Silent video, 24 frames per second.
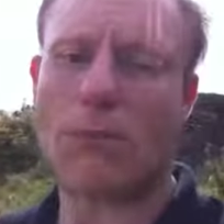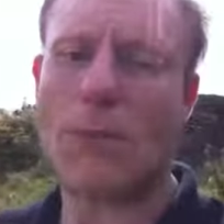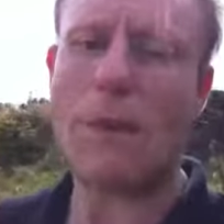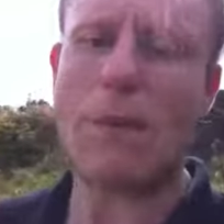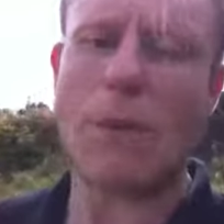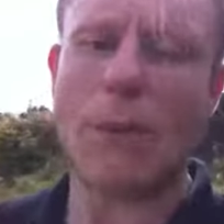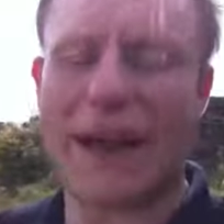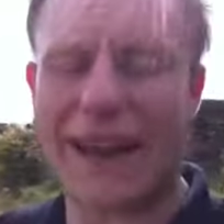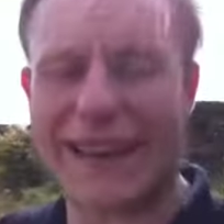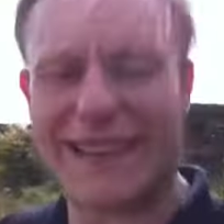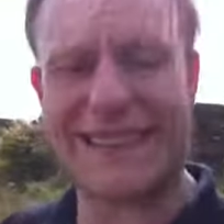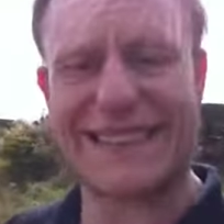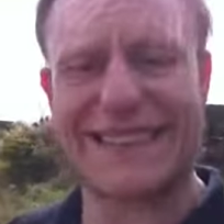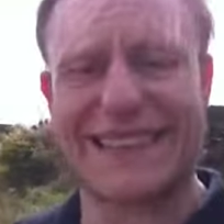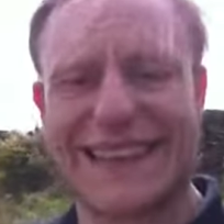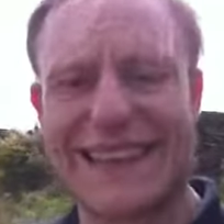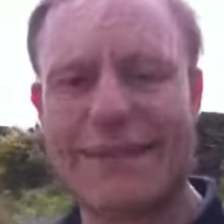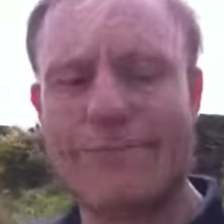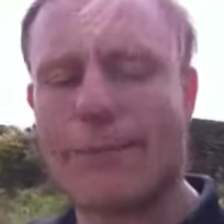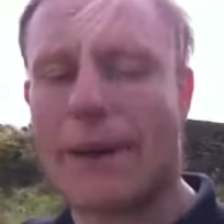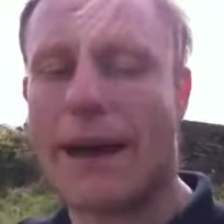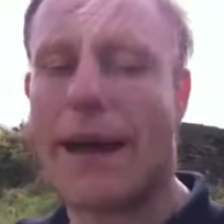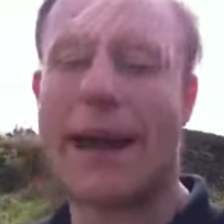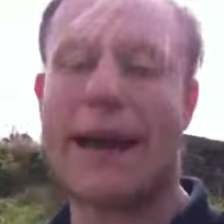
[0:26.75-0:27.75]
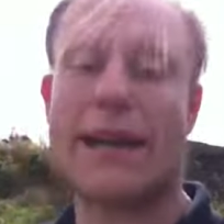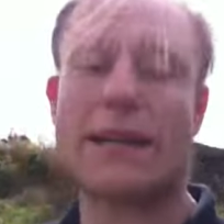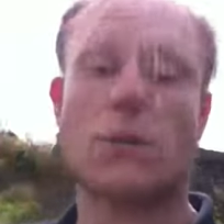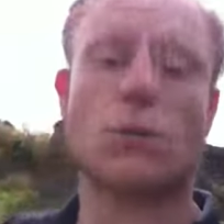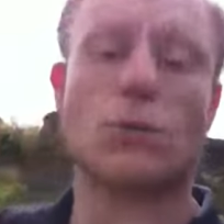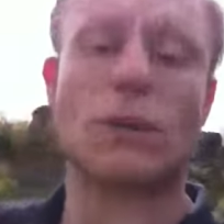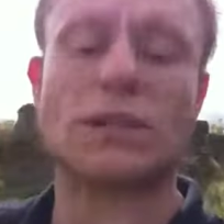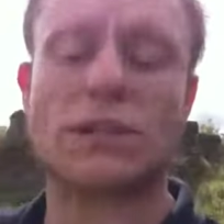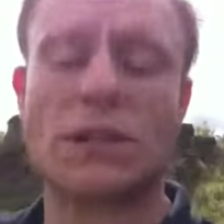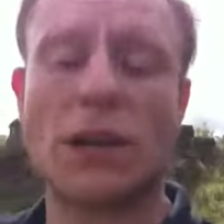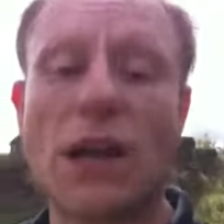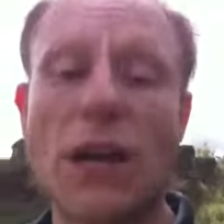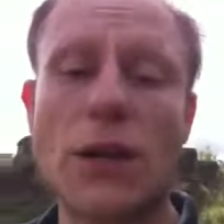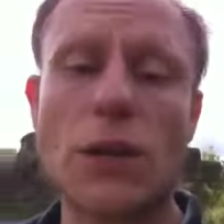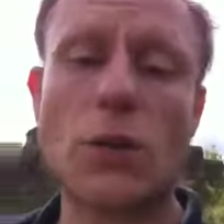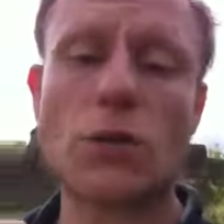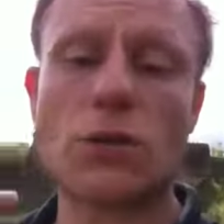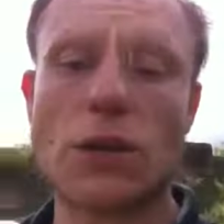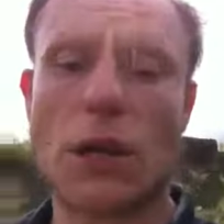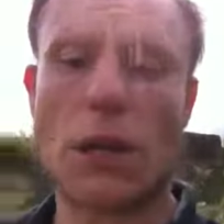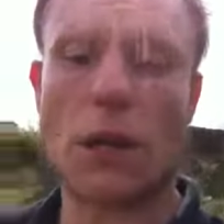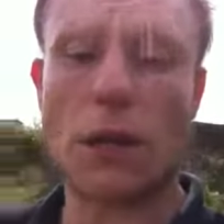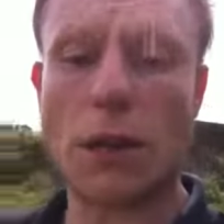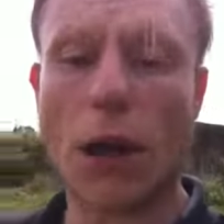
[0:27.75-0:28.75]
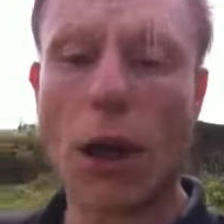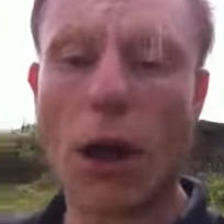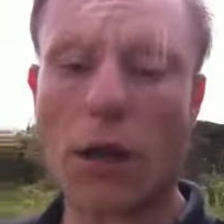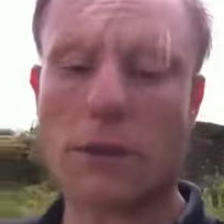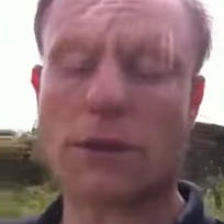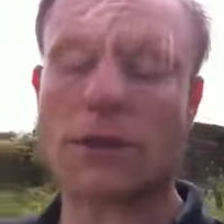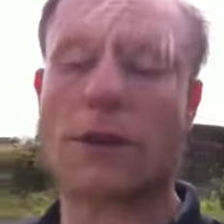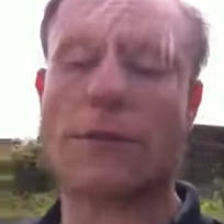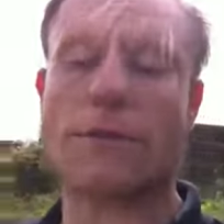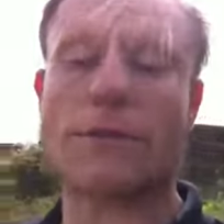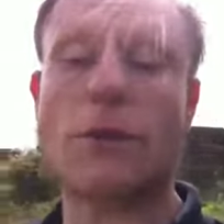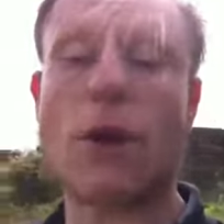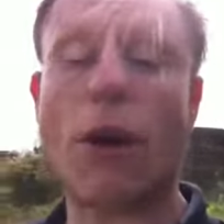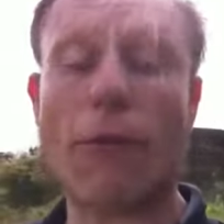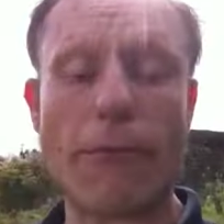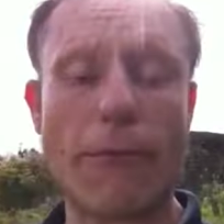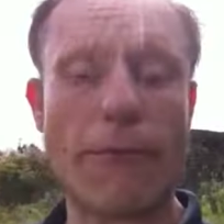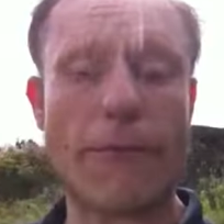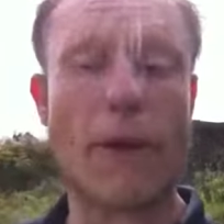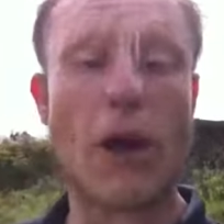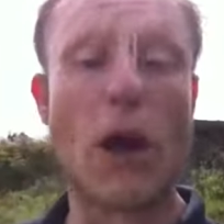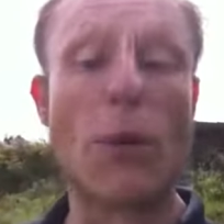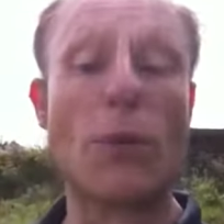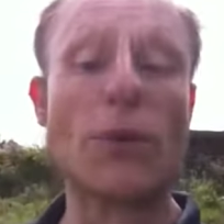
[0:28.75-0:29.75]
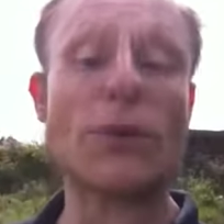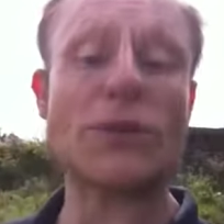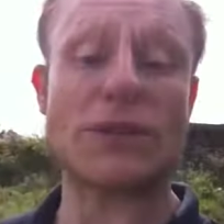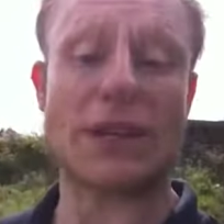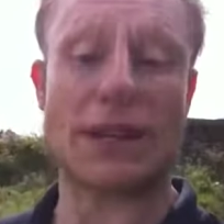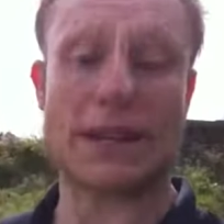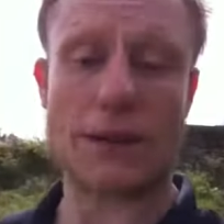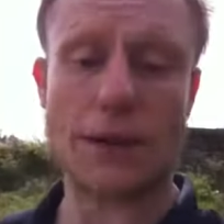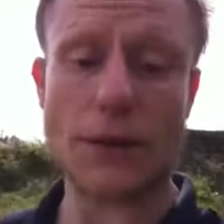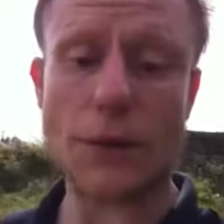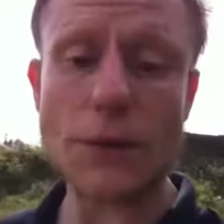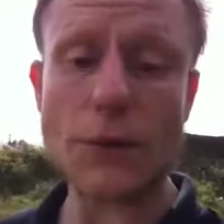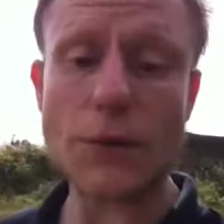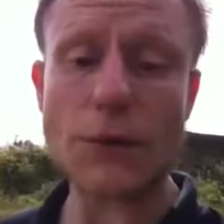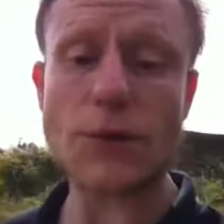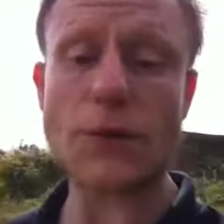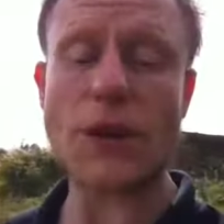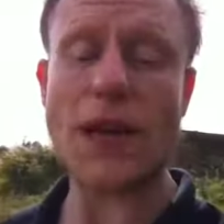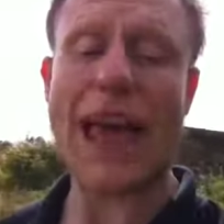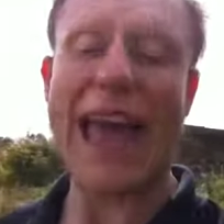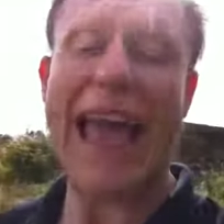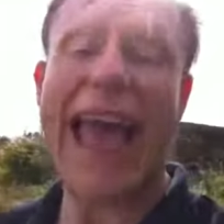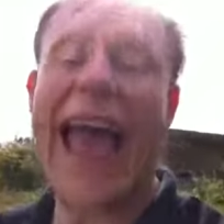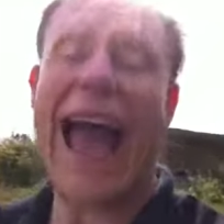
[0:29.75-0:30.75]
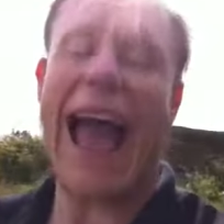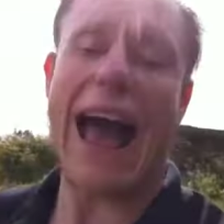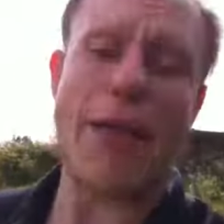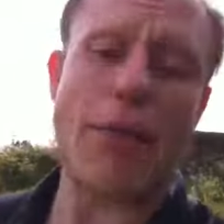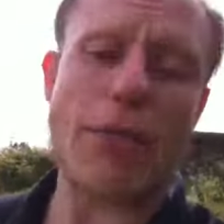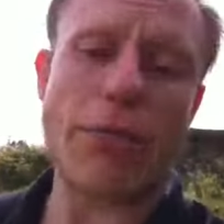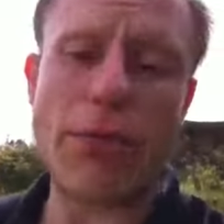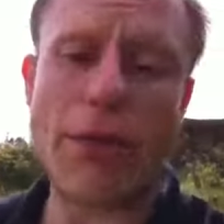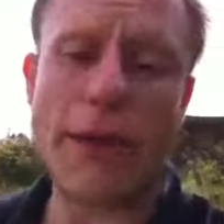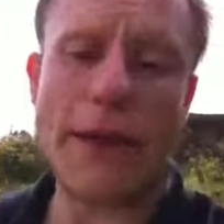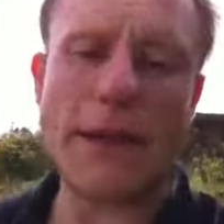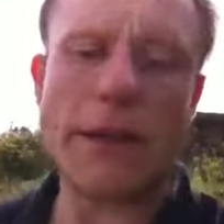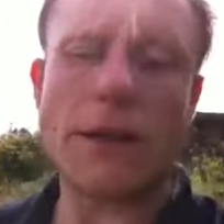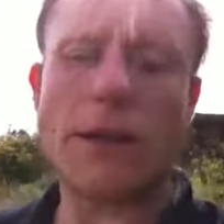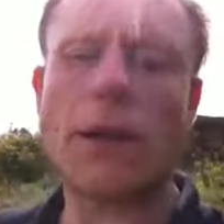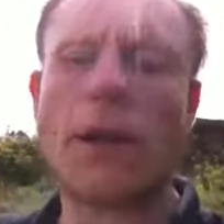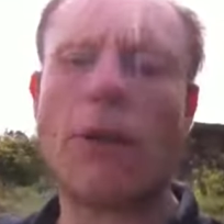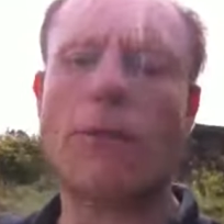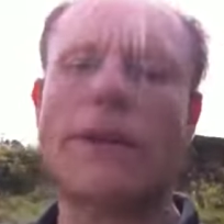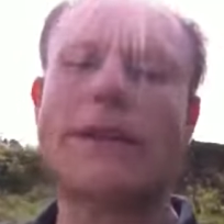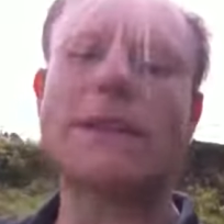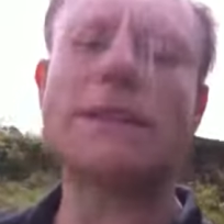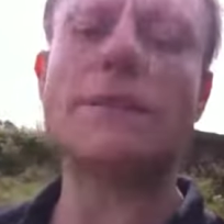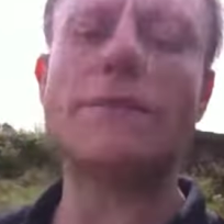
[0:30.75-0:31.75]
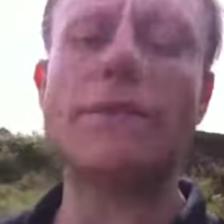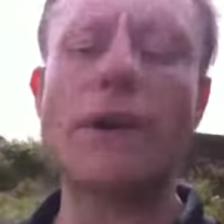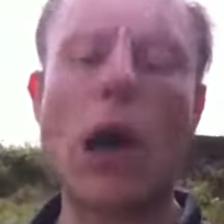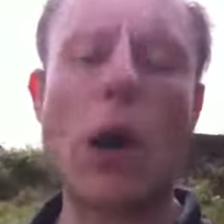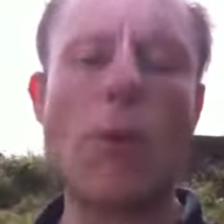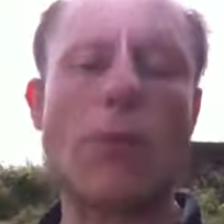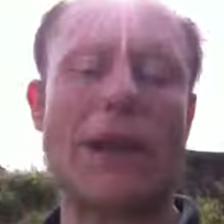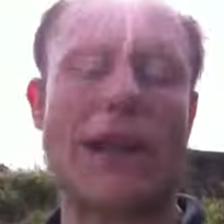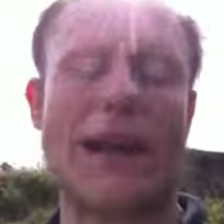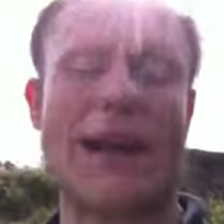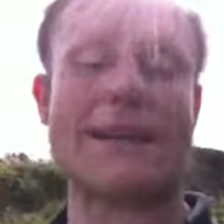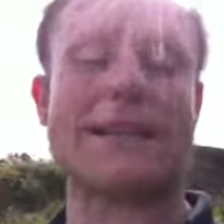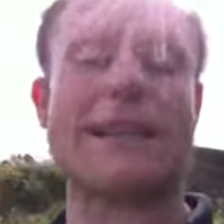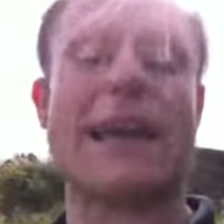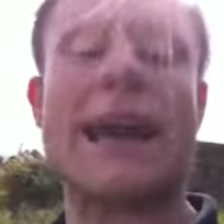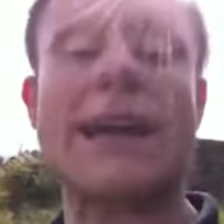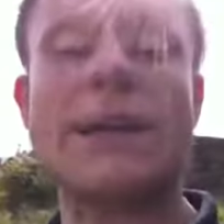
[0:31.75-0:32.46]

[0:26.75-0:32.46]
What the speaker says: People might see pairs which use a lot of non-verbal signals and think you don't need to verbalise.